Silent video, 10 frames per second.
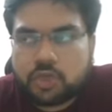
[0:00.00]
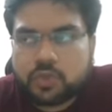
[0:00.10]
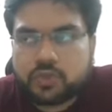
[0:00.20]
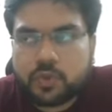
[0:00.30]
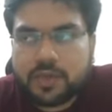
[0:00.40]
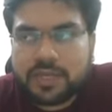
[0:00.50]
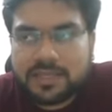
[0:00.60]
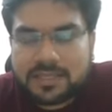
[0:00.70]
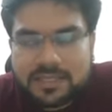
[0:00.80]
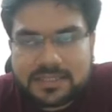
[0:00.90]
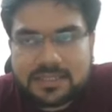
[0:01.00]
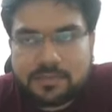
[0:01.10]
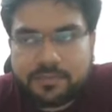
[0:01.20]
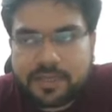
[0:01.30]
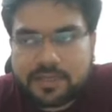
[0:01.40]
So in these
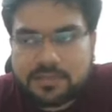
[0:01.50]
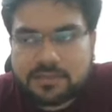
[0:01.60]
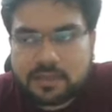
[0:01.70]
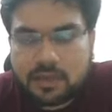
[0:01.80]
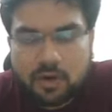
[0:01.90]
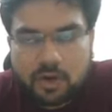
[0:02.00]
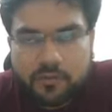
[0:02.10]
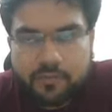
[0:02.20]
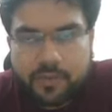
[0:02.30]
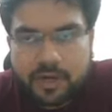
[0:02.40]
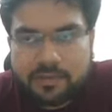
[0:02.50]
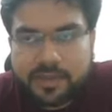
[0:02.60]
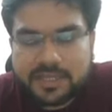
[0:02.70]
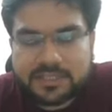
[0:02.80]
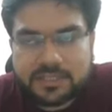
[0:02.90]
companies, a lot of product
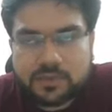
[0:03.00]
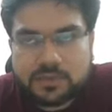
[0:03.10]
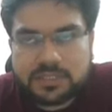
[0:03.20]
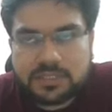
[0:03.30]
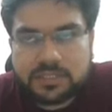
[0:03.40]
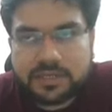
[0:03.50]
managers you'll see